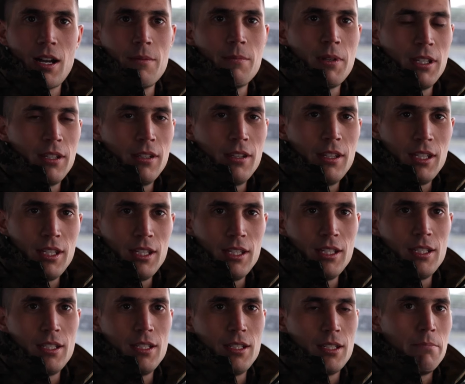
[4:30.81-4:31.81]
I'm in
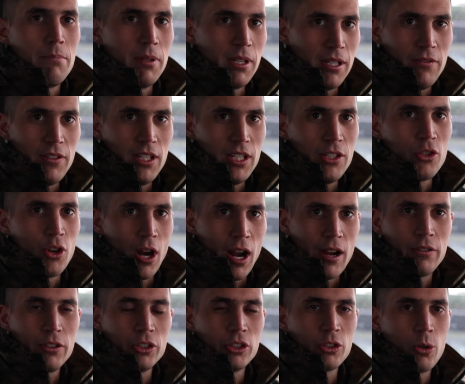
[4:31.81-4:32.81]
the B V
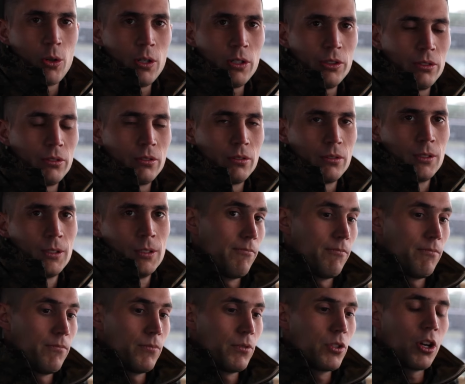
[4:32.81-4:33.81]
driver's course.
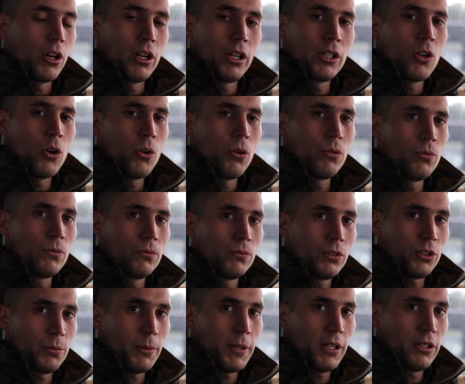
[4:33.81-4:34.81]
During Cold
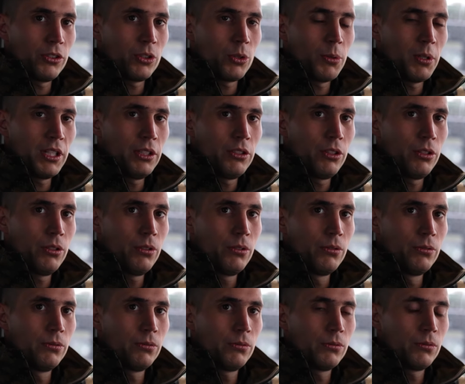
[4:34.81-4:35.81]
Response twenty-two,
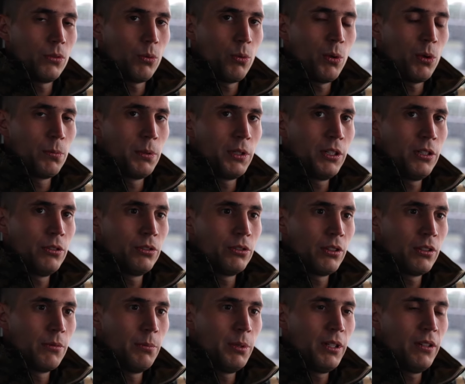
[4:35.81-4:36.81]
we'll be using
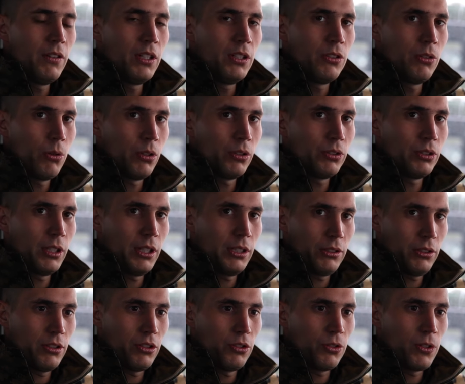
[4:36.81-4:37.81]
the B V two oh six
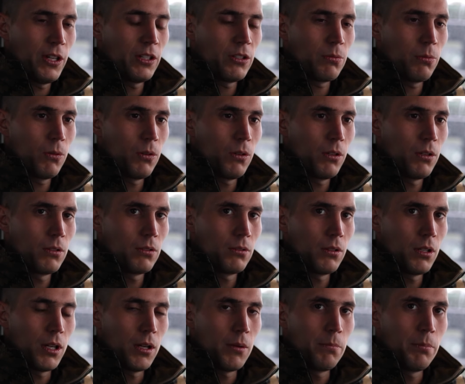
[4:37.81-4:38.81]
to transport
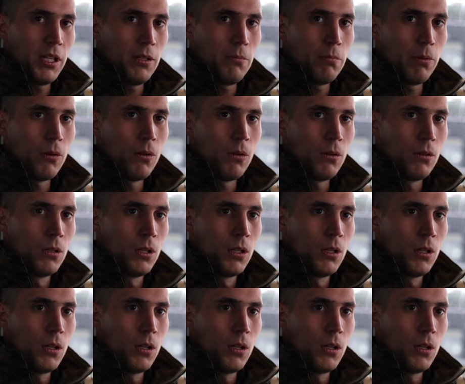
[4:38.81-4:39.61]
uh, people,